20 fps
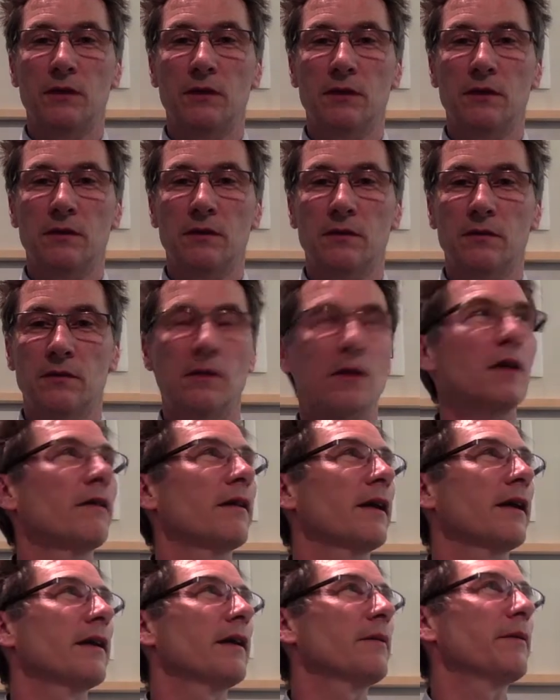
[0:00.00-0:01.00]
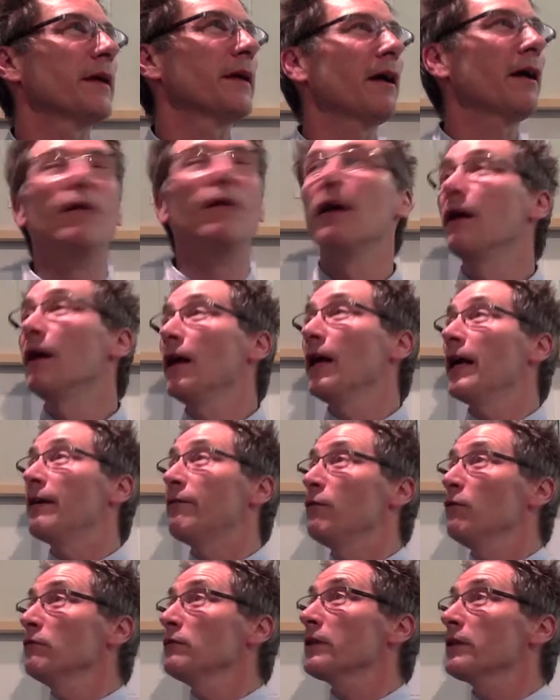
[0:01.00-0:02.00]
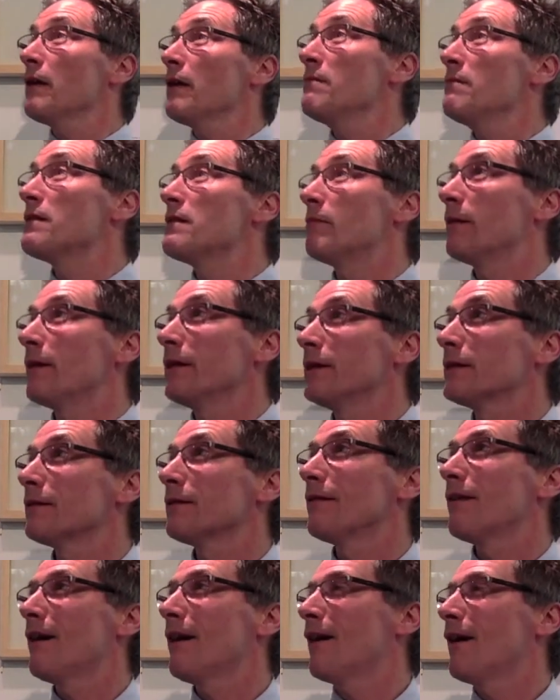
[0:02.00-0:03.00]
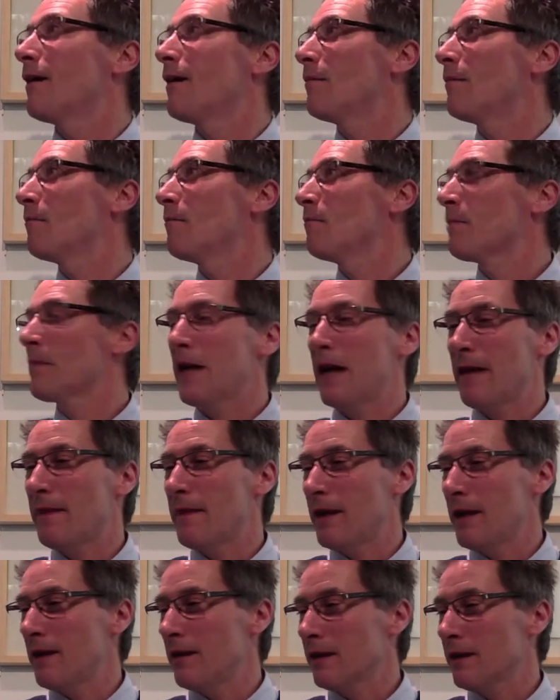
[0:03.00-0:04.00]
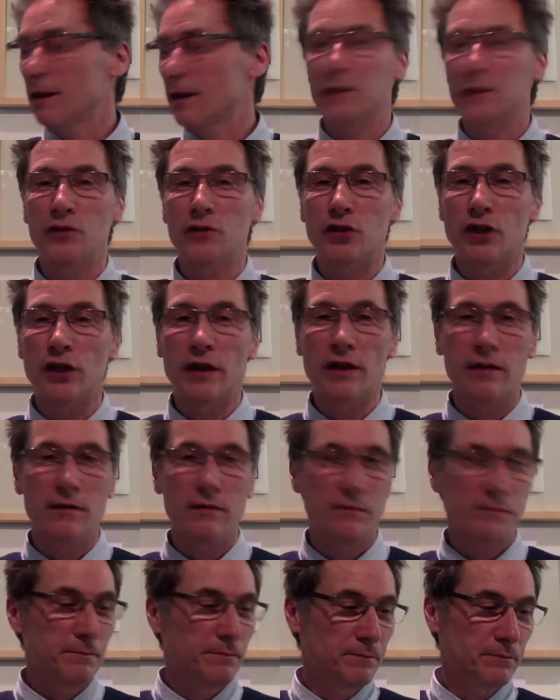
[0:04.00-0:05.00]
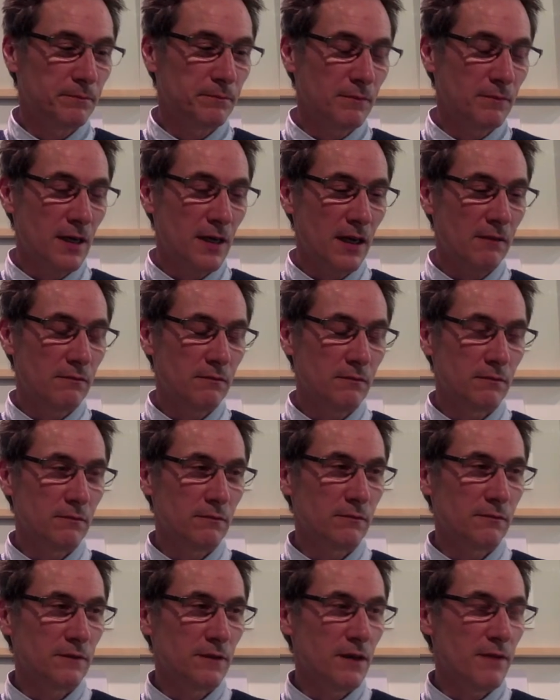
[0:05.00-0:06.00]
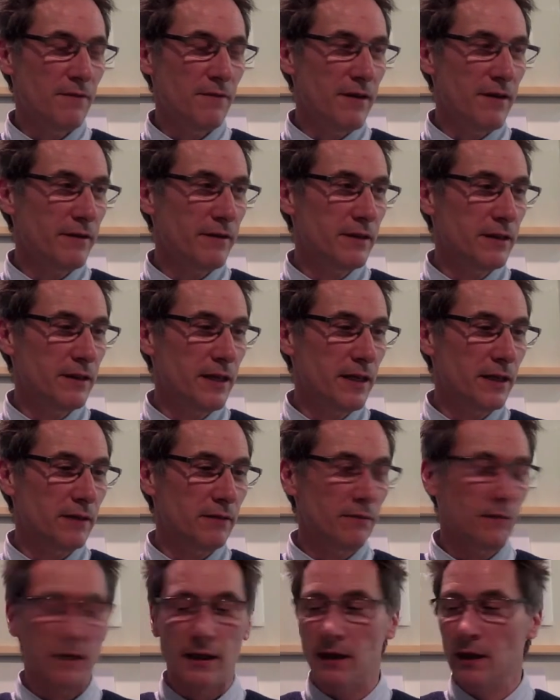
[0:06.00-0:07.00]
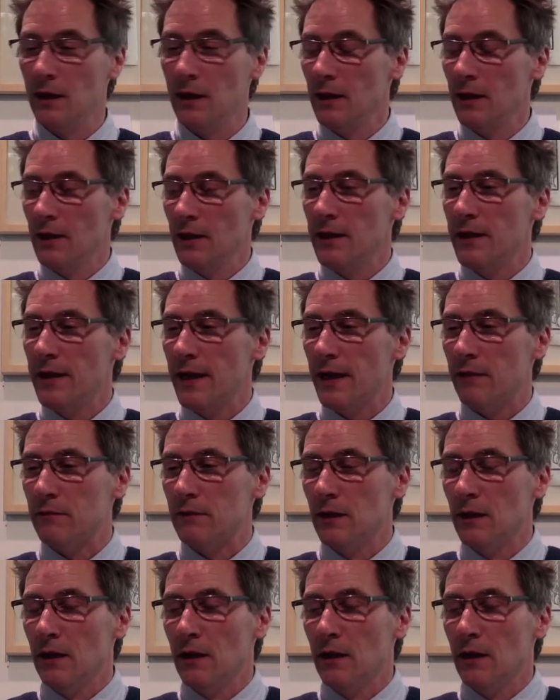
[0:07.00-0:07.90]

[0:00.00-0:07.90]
goodness. Okay, there we go. If you want to come in a bit, and then I can show you various things. Right, now,